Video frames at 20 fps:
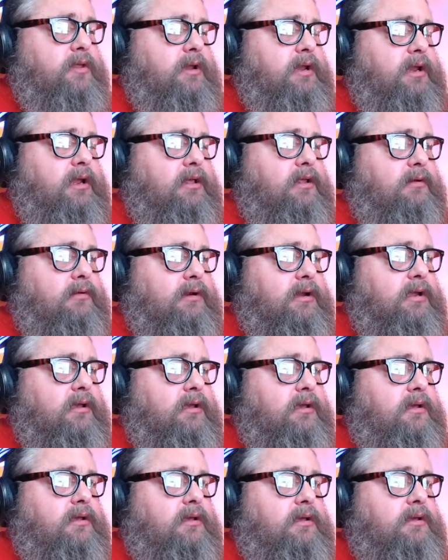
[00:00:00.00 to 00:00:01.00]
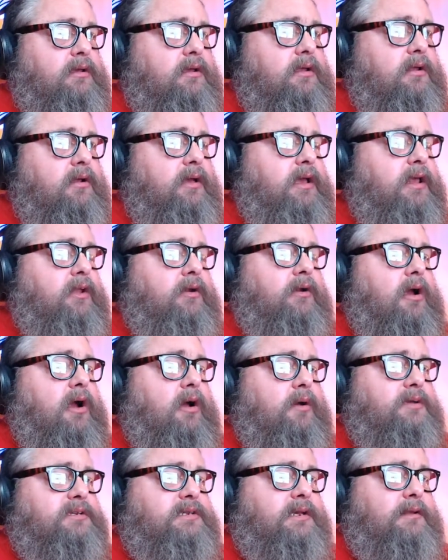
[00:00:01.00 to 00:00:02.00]
than Hillary. Hillary
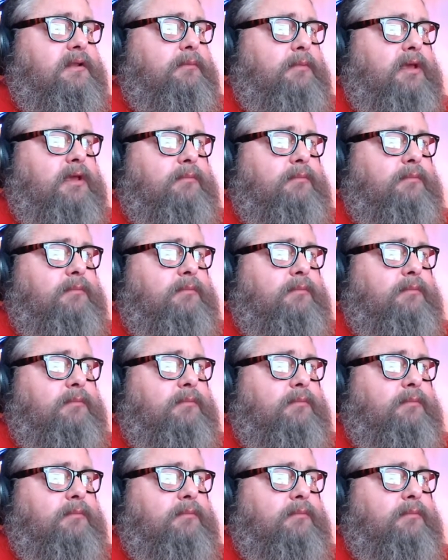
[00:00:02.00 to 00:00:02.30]
always seemed to me